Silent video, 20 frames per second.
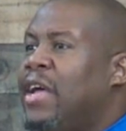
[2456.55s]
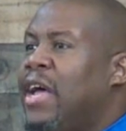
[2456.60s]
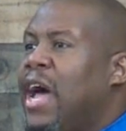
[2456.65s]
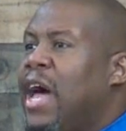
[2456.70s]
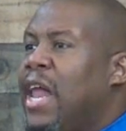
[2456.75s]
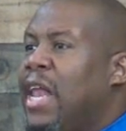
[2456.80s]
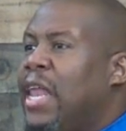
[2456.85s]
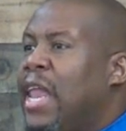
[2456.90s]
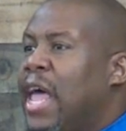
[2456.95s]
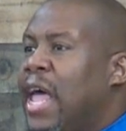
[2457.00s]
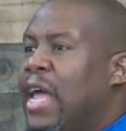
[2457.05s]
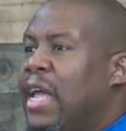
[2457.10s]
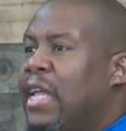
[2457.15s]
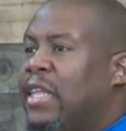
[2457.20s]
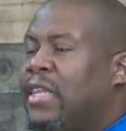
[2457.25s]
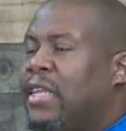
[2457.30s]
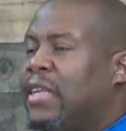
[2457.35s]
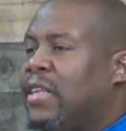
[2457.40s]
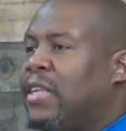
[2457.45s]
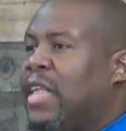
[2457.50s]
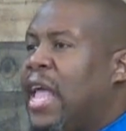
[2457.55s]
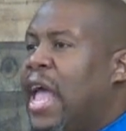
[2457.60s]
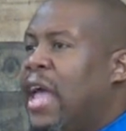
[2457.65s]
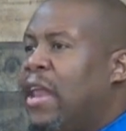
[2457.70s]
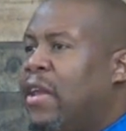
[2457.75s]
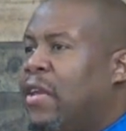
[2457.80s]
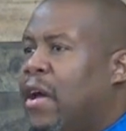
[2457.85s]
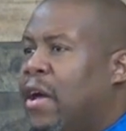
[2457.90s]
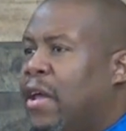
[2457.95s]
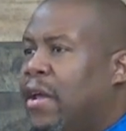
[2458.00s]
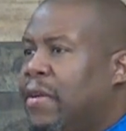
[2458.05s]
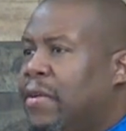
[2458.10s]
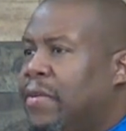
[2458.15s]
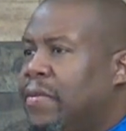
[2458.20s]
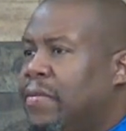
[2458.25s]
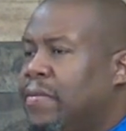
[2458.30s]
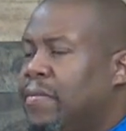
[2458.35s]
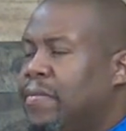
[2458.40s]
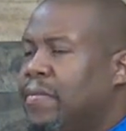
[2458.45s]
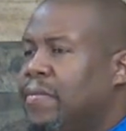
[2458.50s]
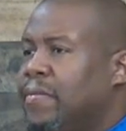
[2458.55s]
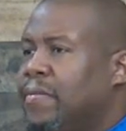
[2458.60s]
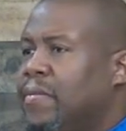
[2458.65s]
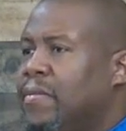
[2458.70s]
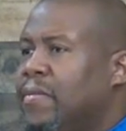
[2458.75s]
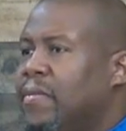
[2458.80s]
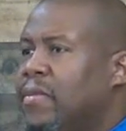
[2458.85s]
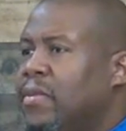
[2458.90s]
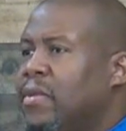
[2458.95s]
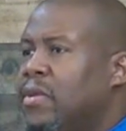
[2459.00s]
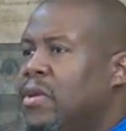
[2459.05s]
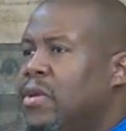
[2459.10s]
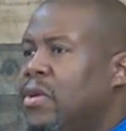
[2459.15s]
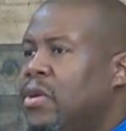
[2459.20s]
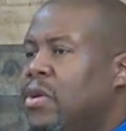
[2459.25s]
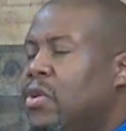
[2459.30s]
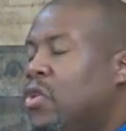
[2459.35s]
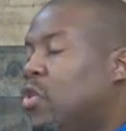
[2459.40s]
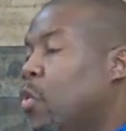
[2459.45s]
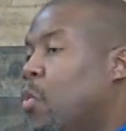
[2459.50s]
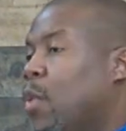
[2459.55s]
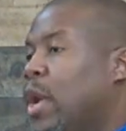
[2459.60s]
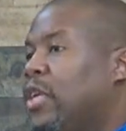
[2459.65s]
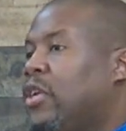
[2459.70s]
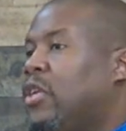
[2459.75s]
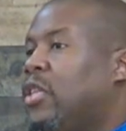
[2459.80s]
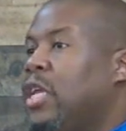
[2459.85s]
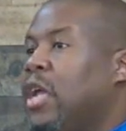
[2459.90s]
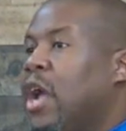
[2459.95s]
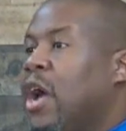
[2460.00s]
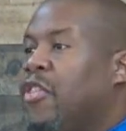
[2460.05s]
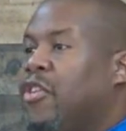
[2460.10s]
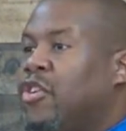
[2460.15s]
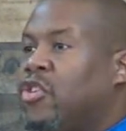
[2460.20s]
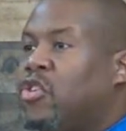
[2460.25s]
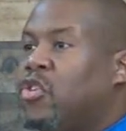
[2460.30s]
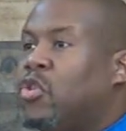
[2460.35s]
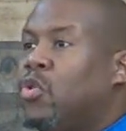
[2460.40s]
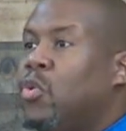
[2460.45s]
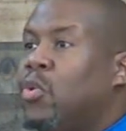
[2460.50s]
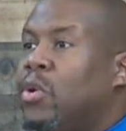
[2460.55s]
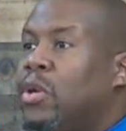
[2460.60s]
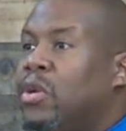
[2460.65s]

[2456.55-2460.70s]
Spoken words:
a leg to stand on." To which the other student